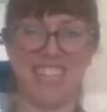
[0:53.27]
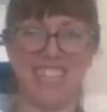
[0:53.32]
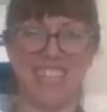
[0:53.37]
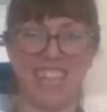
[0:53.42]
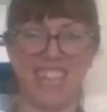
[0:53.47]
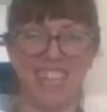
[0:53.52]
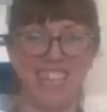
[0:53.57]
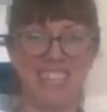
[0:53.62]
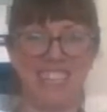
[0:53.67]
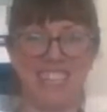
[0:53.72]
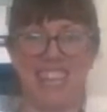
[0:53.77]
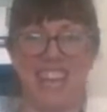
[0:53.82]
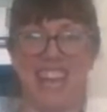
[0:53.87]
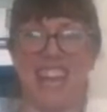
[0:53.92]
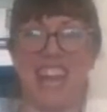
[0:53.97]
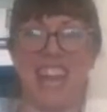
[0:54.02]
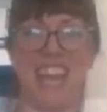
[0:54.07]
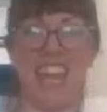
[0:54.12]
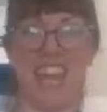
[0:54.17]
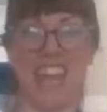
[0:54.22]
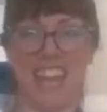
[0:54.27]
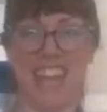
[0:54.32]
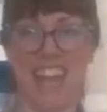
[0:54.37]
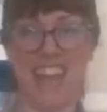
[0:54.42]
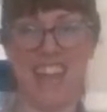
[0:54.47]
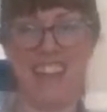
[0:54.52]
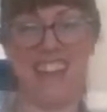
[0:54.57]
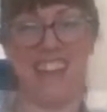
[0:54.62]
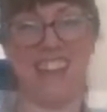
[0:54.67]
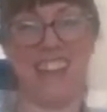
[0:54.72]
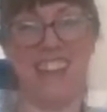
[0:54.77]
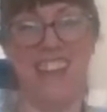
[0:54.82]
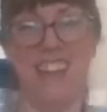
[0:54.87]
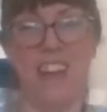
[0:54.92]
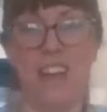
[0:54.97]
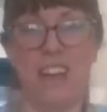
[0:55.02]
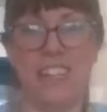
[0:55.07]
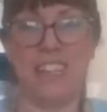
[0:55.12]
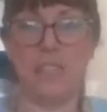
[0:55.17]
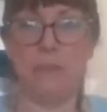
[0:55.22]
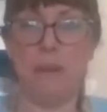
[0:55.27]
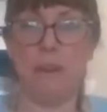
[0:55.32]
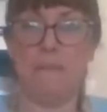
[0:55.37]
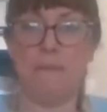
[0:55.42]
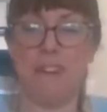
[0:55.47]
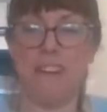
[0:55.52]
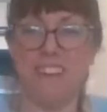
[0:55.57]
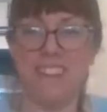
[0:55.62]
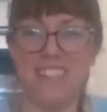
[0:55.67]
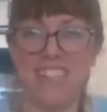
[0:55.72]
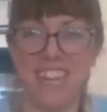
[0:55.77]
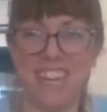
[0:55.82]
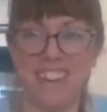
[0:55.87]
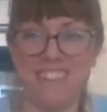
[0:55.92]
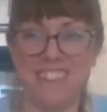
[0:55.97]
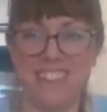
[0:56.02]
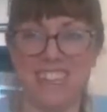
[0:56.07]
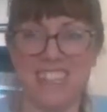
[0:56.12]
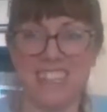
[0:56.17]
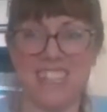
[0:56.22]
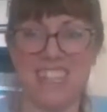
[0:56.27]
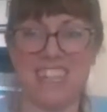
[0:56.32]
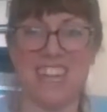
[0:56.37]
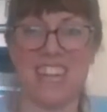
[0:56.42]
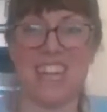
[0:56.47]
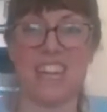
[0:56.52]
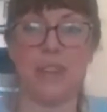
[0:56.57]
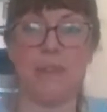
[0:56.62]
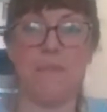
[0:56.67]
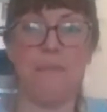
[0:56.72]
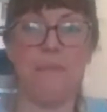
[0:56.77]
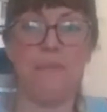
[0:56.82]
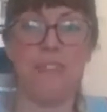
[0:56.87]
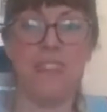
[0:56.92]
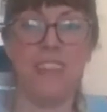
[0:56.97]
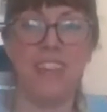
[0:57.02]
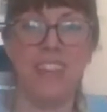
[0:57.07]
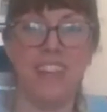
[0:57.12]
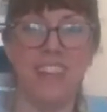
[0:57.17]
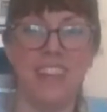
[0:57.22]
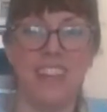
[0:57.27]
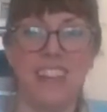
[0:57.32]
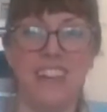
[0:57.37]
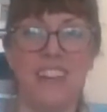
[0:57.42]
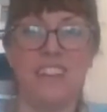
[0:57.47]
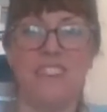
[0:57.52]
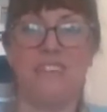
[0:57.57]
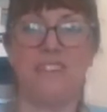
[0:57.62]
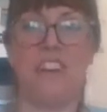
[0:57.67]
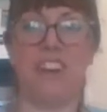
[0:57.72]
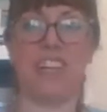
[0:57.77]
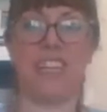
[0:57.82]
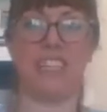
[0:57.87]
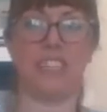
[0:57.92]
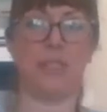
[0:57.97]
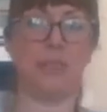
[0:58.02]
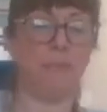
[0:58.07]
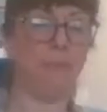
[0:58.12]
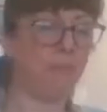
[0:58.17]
sunny today. Yeah, did a bit of planting out yesterday. Right.